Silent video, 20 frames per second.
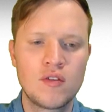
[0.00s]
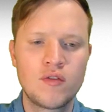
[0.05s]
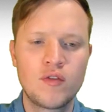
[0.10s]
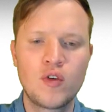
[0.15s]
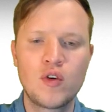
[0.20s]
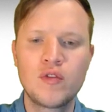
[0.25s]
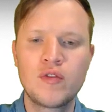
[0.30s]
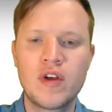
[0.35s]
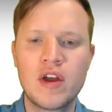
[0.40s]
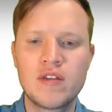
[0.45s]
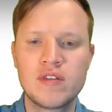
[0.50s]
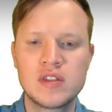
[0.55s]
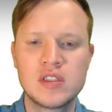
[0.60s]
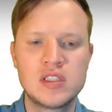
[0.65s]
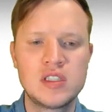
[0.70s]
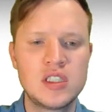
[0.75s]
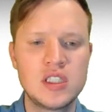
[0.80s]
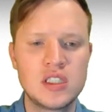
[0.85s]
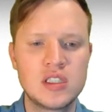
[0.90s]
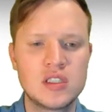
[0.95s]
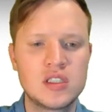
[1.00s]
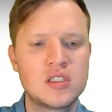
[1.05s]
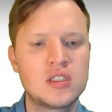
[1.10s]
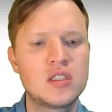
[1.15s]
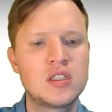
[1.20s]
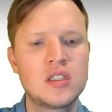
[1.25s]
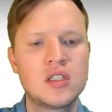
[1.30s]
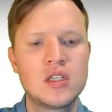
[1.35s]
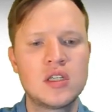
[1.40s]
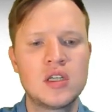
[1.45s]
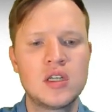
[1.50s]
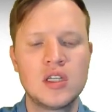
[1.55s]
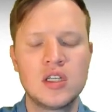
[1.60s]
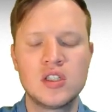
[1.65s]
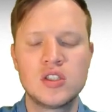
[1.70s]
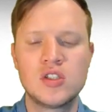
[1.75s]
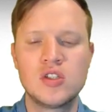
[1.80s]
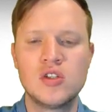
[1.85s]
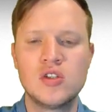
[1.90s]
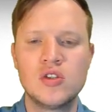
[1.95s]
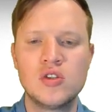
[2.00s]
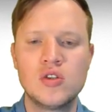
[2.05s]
4, 5, and 6 is